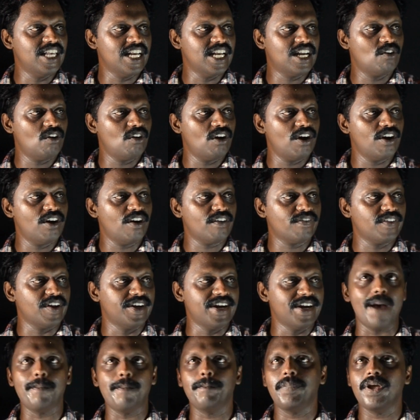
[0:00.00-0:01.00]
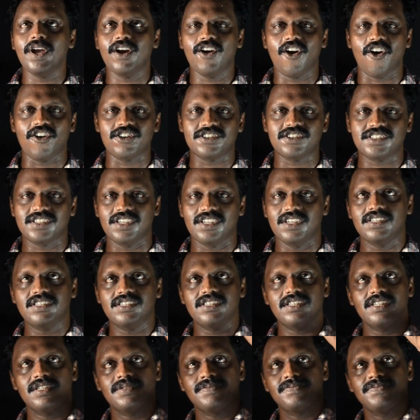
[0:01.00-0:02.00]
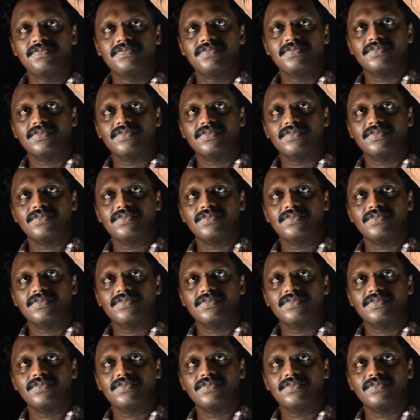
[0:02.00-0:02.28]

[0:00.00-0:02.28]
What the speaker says: The equivalent of the damping constant